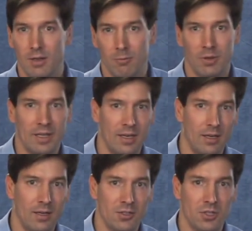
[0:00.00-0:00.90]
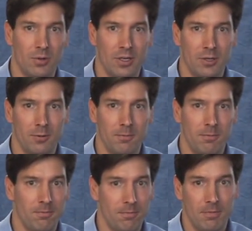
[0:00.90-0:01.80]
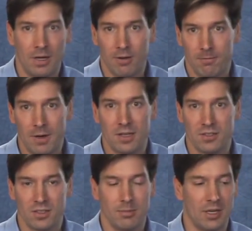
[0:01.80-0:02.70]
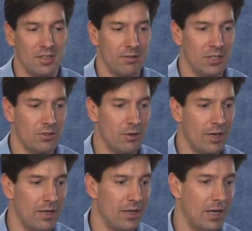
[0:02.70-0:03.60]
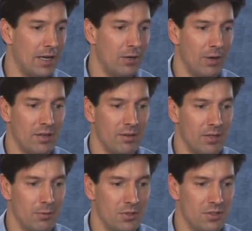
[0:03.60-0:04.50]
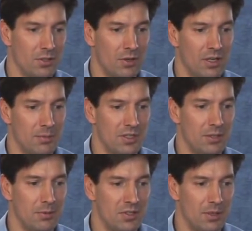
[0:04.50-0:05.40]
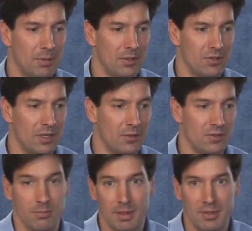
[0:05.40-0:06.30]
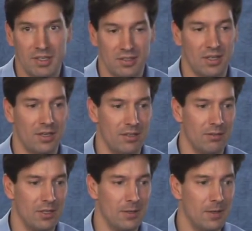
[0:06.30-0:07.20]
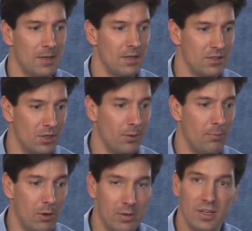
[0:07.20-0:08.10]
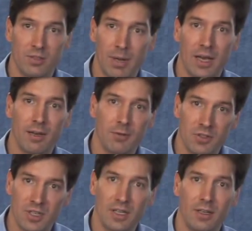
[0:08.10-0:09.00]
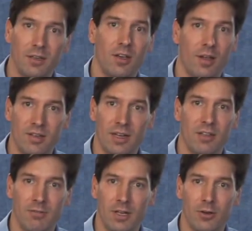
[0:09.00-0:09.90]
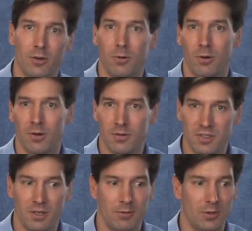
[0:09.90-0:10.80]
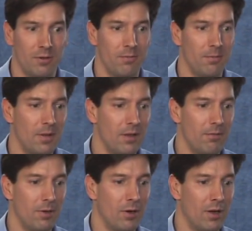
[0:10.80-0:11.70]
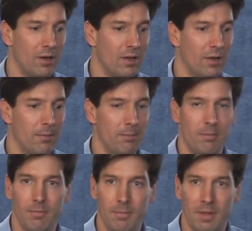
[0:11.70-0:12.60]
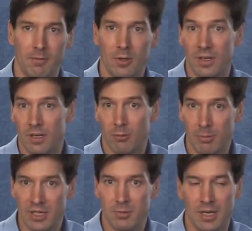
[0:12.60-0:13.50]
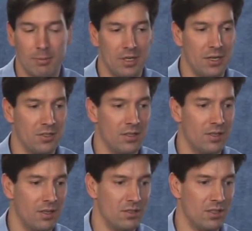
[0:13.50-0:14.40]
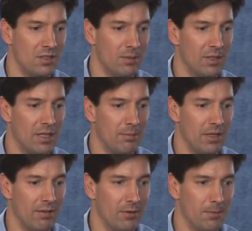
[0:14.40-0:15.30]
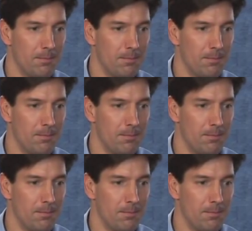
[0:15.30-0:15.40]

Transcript: related, uh, showing you uh, file system activity, so I/O activity, which is soaking up C CPU cycles, and maybe disk activity. So polling is bad. If you see it, contact the vendor or see if you can figure out a, if you can get a replacement application that doesn't exhibit that behavior.